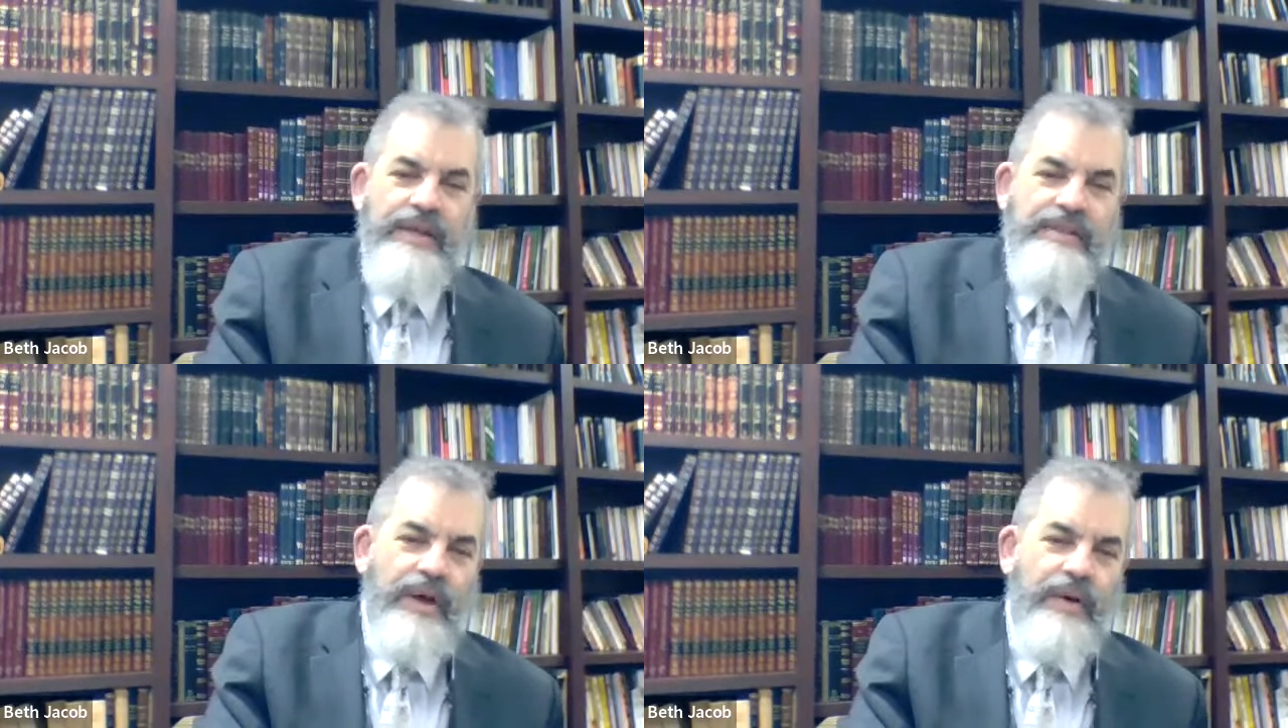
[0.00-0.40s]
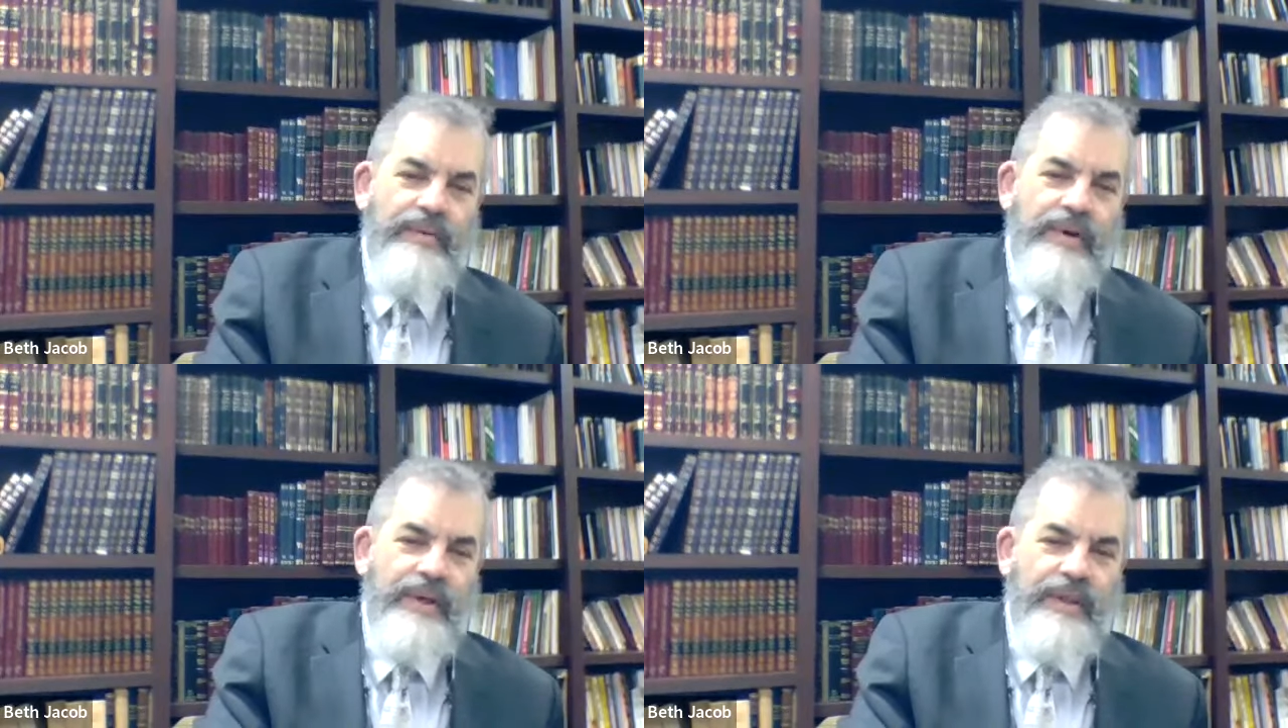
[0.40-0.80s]

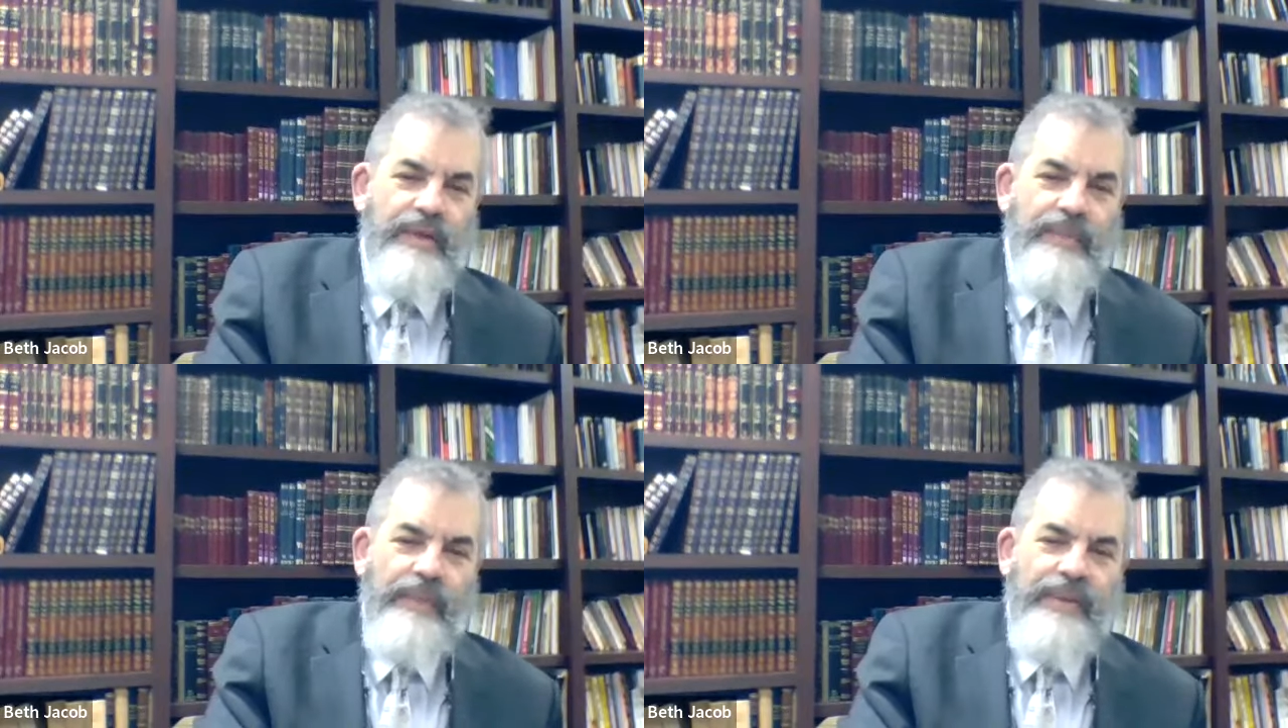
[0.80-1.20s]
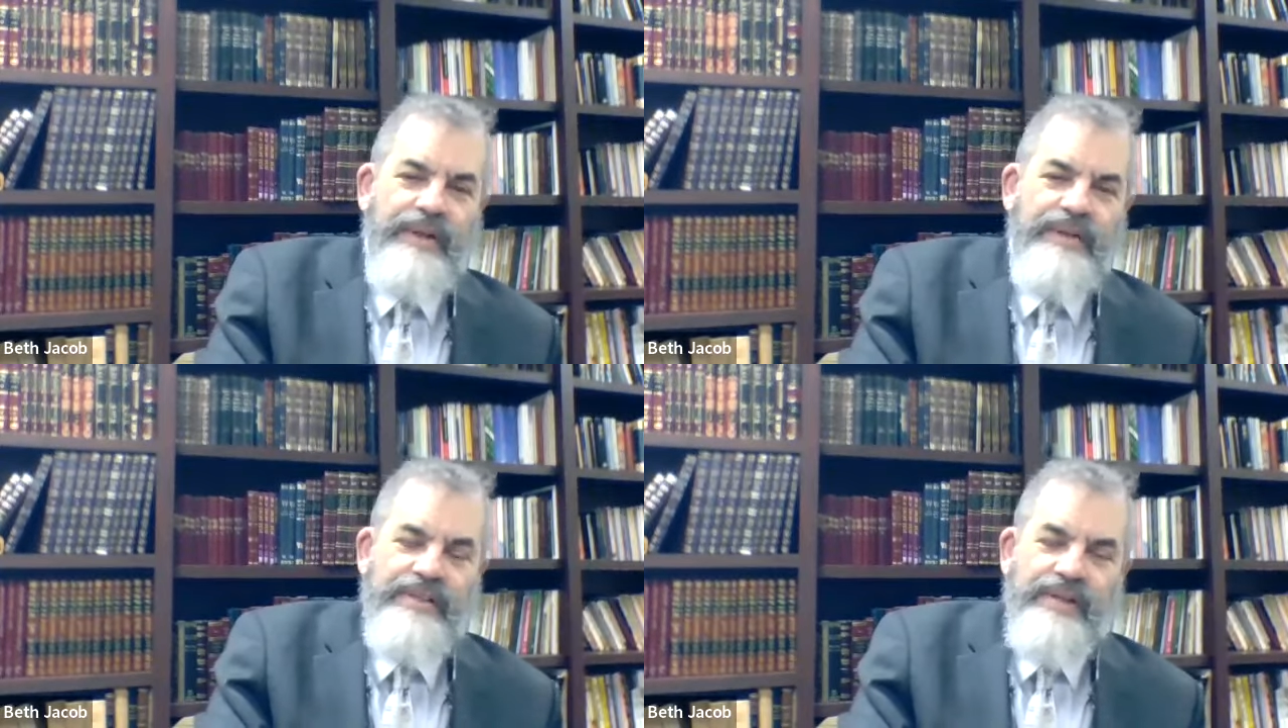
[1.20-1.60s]
So
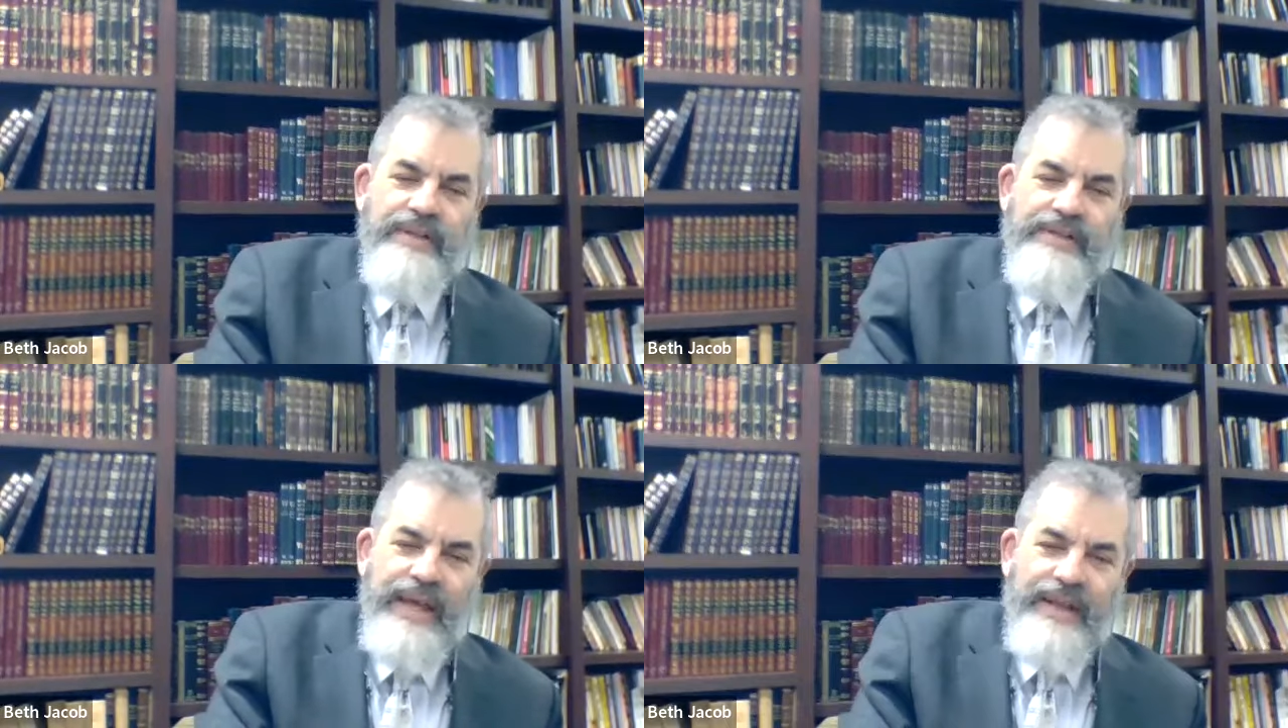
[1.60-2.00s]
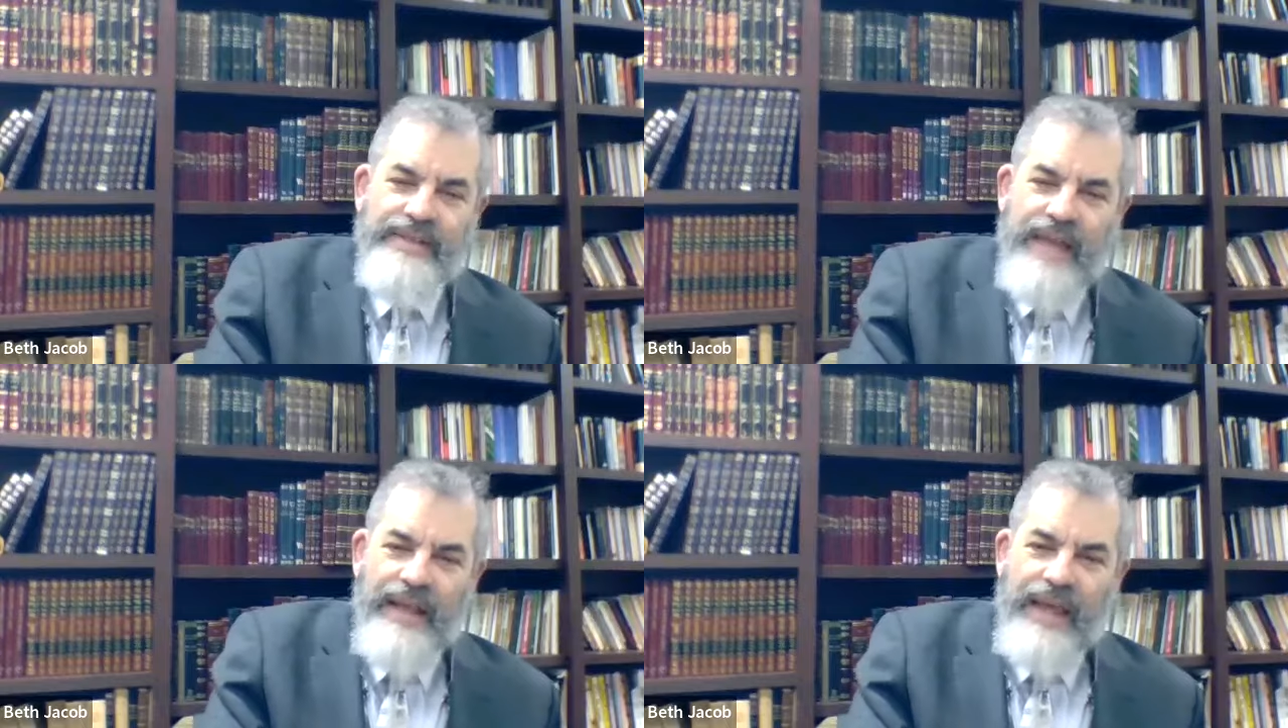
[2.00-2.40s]
Rabbanah doesn't understand
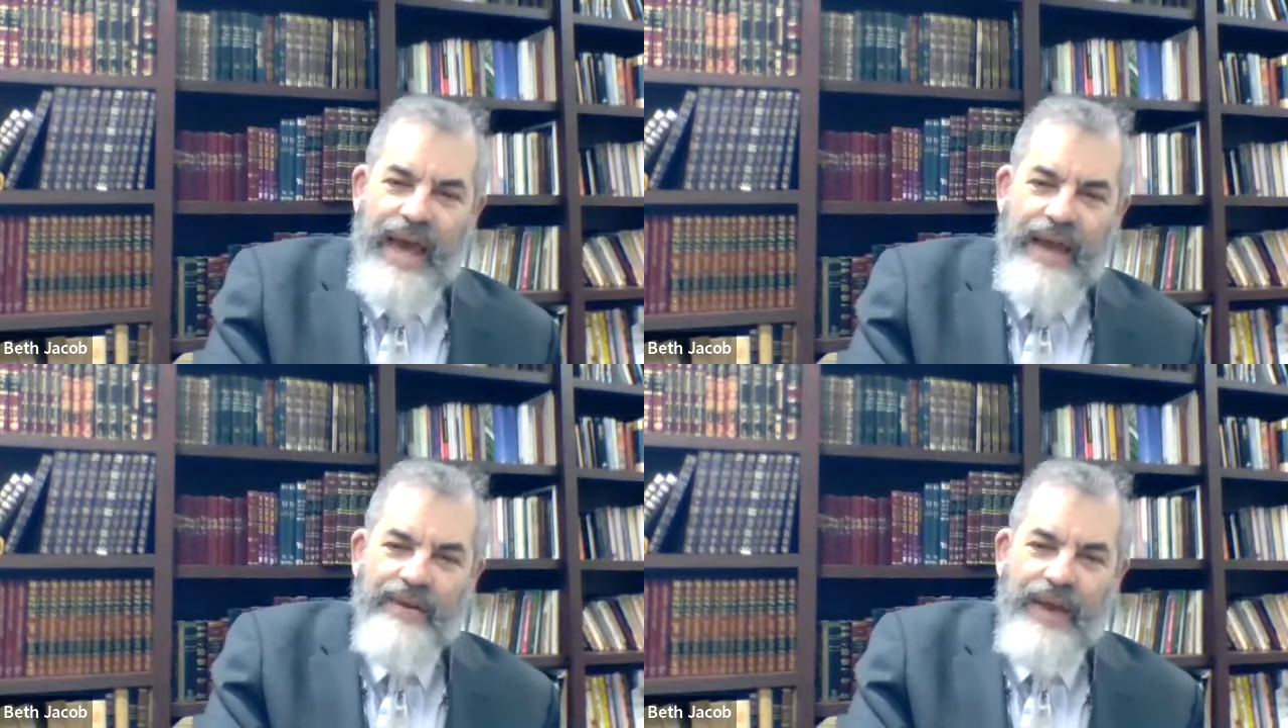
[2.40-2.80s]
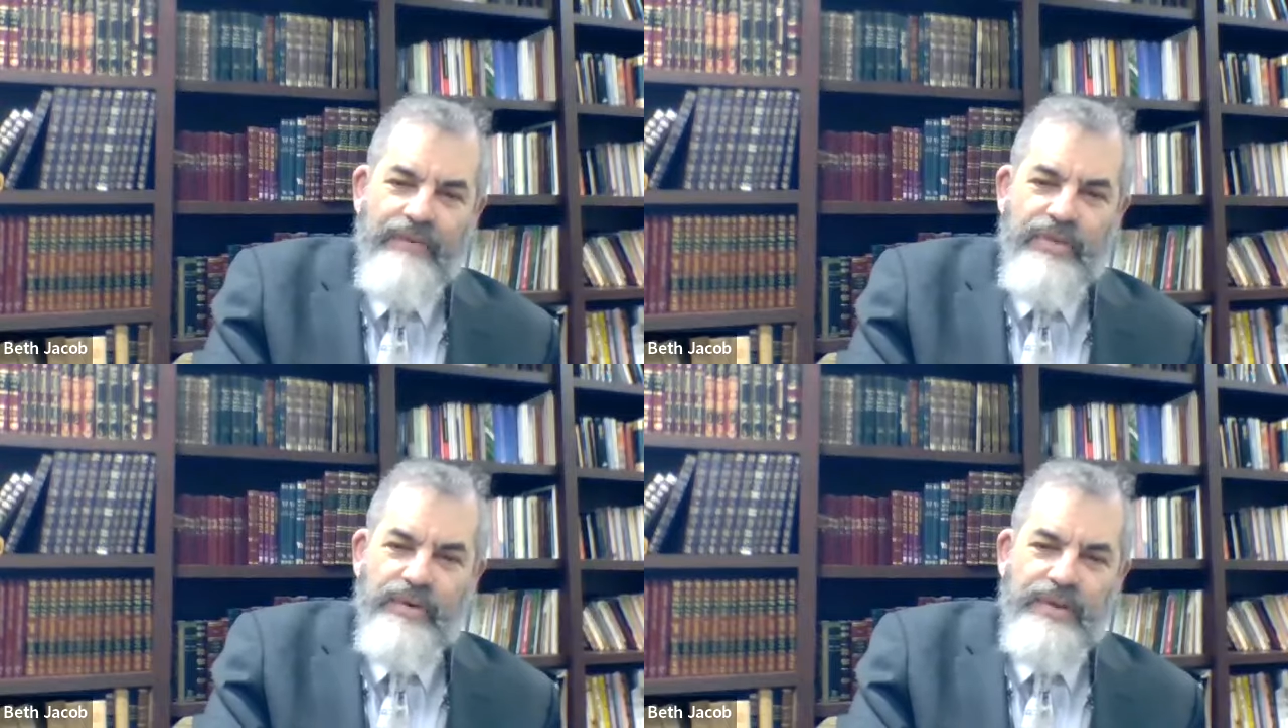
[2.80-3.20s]
exactly how do you
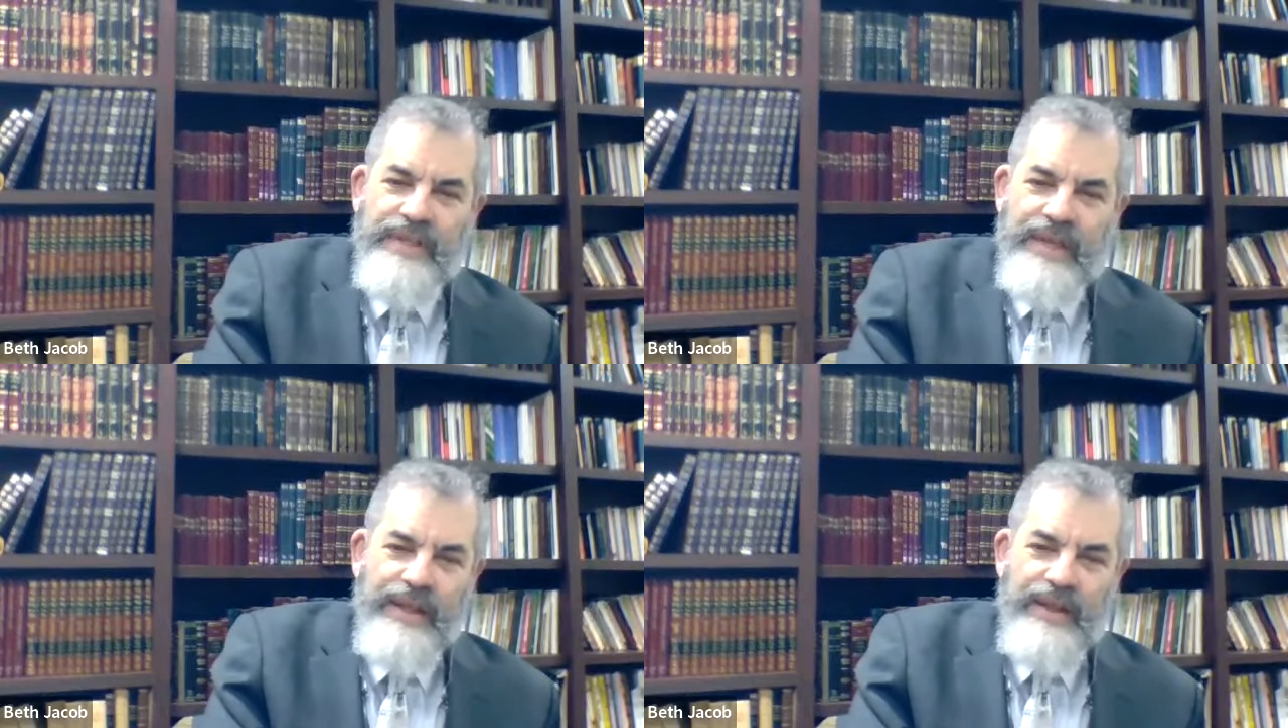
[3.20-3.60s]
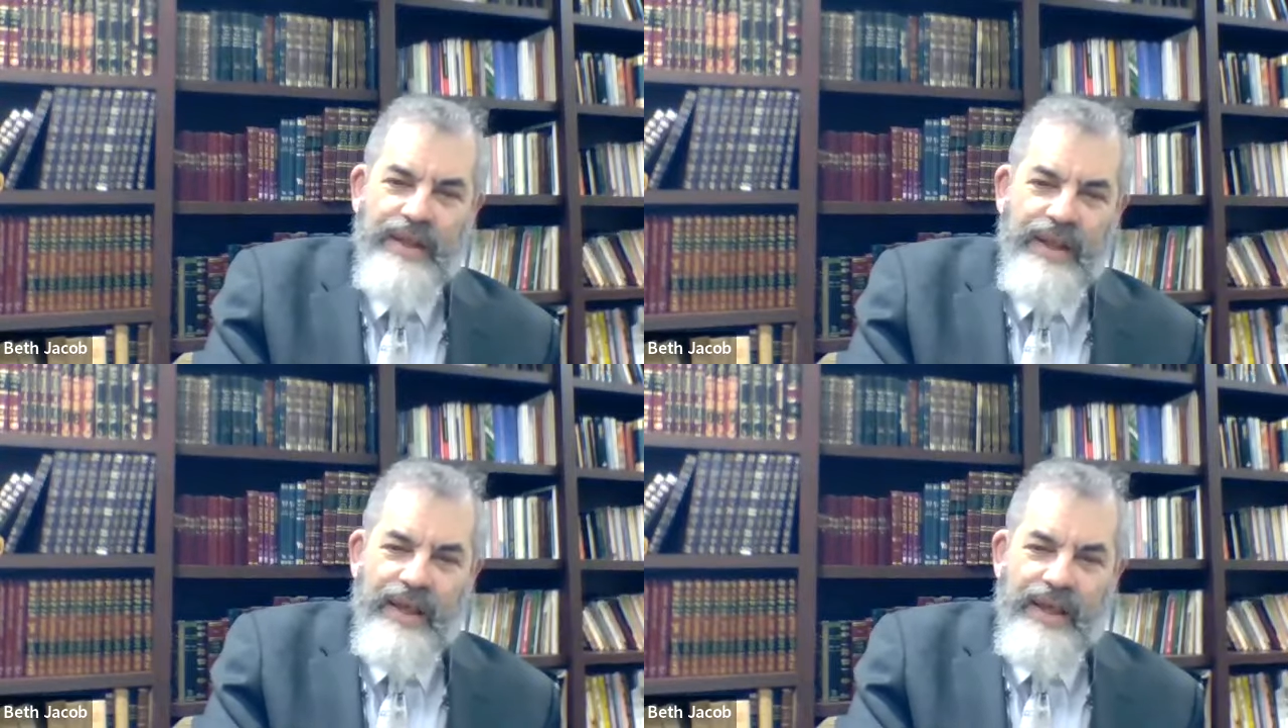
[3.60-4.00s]
have 13